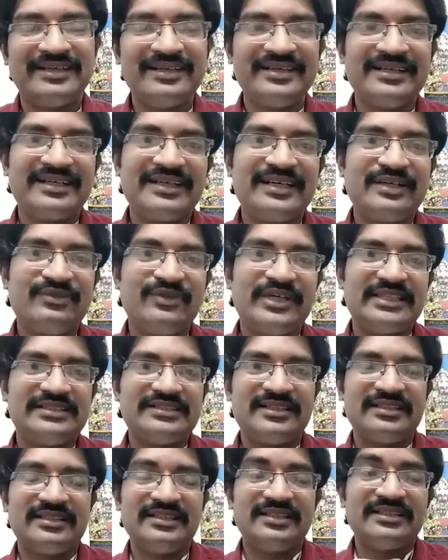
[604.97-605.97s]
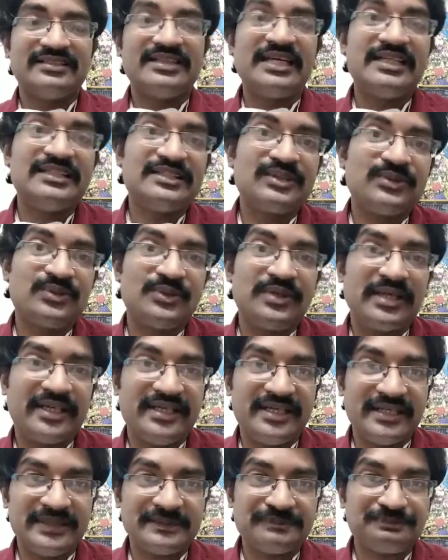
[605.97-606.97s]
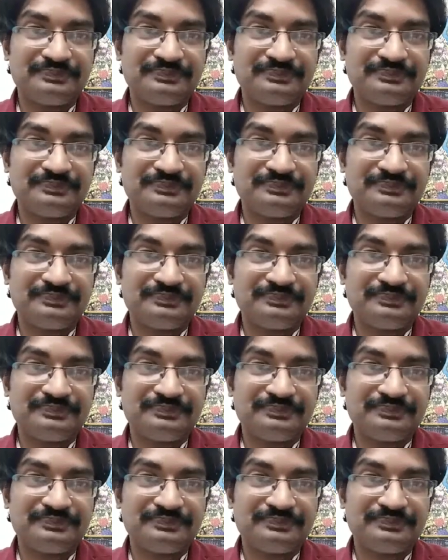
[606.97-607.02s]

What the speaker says: get wasted. That is a good idea.